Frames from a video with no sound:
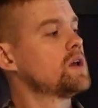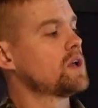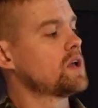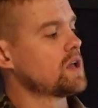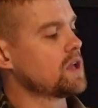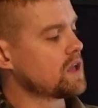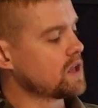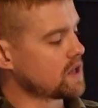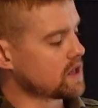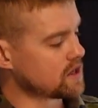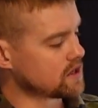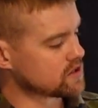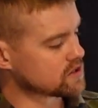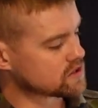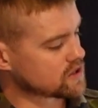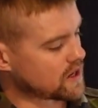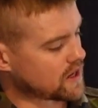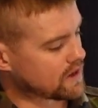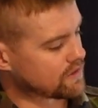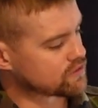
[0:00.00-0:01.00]

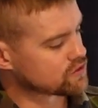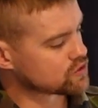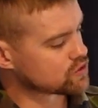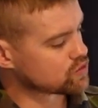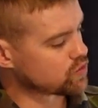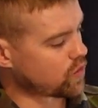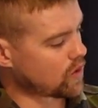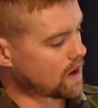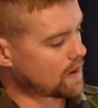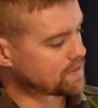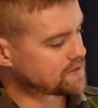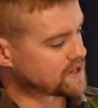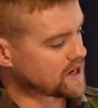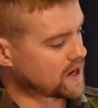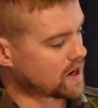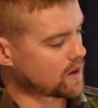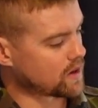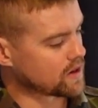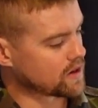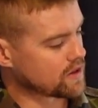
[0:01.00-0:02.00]
is I've swapped
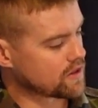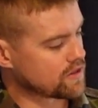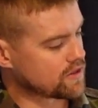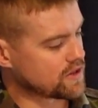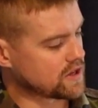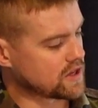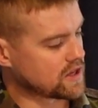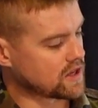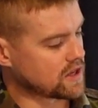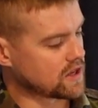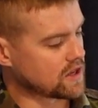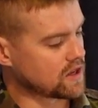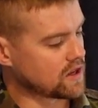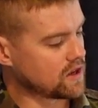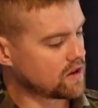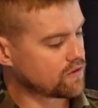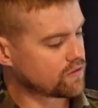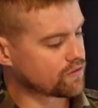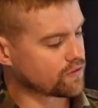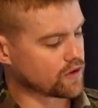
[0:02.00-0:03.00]
out the
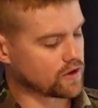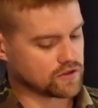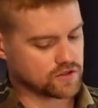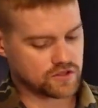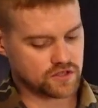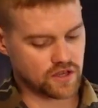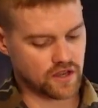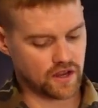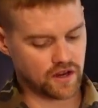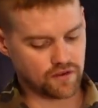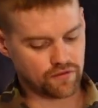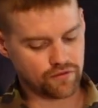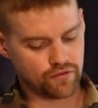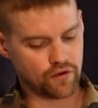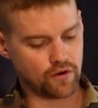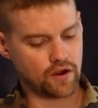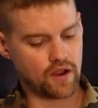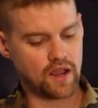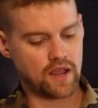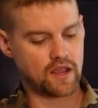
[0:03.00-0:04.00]
front sight
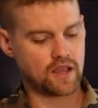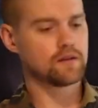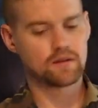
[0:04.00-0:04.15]
for a